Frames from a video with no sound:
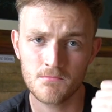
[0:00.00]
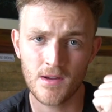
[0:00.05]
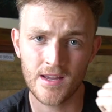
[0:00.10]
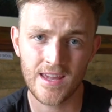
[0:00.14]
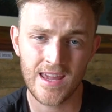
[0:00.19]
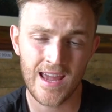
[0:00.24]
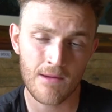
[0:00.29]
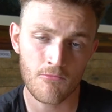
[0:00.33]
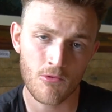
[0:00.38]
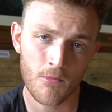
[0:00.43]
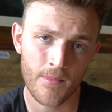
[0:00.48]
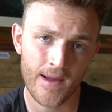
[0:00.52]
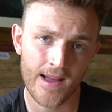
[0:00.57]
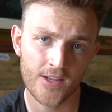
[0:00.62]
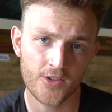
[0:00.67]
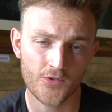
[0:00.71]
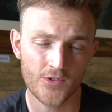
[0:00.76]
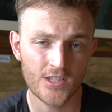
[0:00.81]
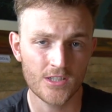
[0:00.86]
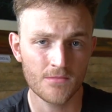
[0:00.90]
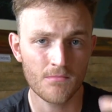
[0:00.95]
my camera
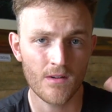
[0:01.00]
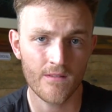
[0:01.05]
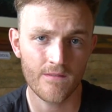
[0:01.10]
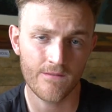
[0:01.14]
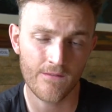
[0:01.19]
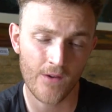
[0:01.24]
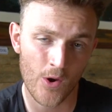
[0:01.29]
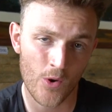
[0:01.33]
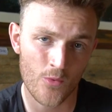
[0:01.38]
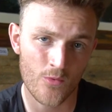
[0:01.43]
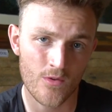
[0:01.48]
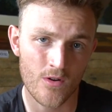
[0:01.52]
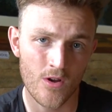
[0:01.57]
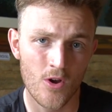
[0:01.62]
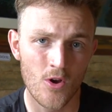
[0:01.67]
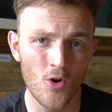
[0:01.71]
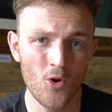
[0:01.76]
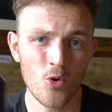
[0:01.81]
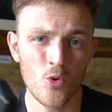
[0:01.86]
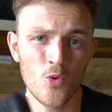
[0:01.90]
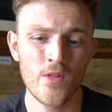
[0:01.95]
batteries, my phone,
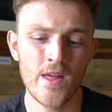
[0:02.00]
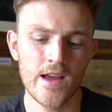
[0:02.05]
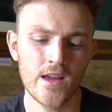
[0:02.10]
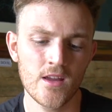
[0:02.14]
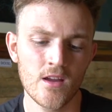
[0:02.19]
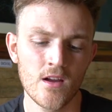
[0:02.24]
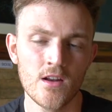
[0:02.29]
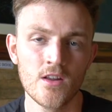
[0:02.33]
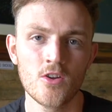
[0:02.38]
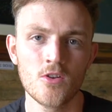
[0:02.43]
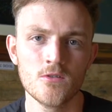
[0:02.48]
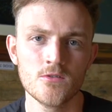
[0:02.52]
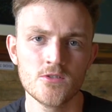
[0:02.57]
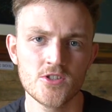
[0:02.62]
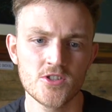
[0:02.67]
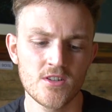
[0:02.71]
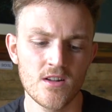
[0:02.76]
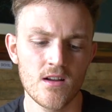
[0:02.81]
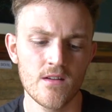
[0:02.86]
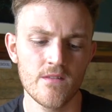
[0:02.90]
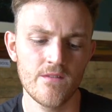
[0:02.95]
all that kind of good
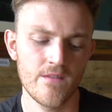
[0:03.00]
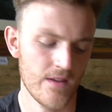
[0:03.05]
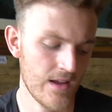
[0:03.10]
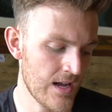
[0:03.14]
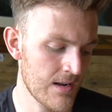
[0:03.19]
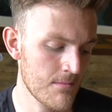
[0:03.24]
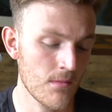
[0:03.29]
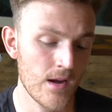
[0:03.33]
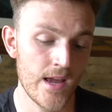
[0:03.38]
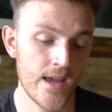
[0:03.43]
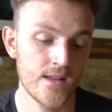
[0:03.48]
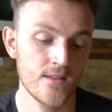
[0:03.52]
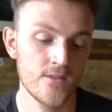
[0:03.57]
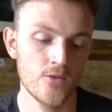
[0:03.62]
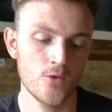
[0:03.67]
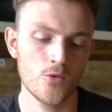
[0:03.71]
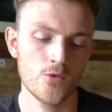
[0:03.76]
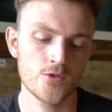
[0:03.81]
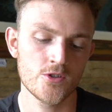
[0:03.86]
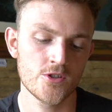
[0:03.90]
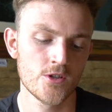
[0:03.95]
stuff, and my head
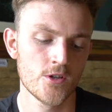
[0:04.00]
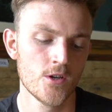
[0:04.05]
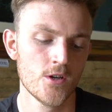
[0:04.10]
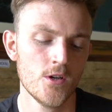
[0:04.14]
torch.